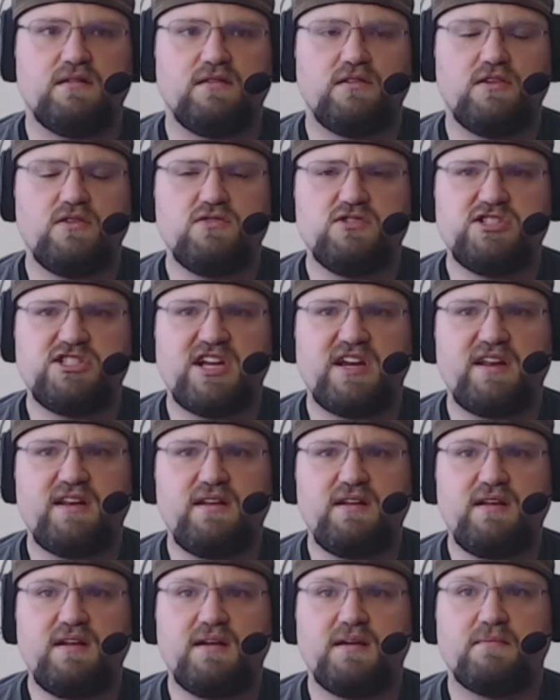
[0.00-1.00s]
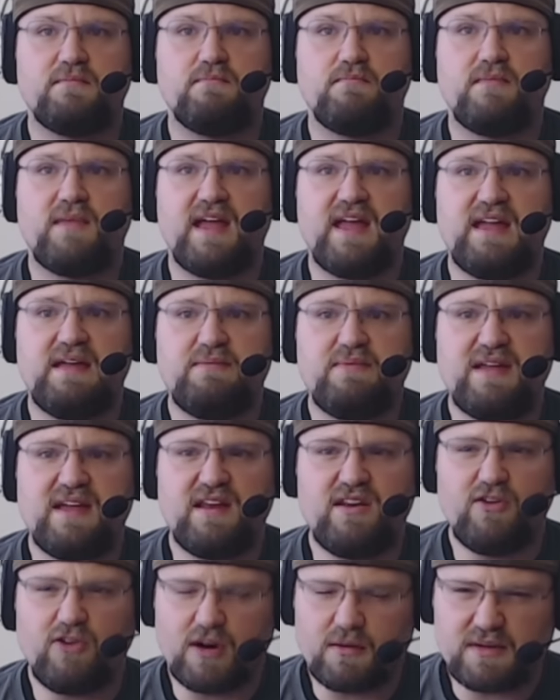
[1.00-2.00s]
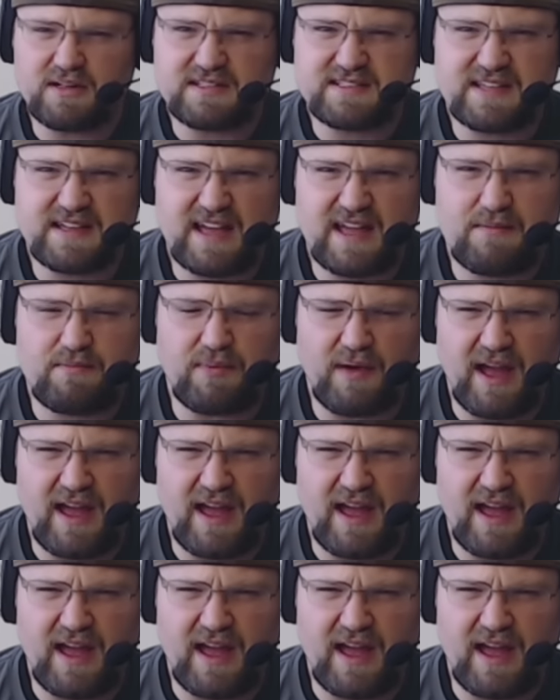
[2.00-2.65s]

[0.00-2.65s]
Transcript: Lucian may be a normal type.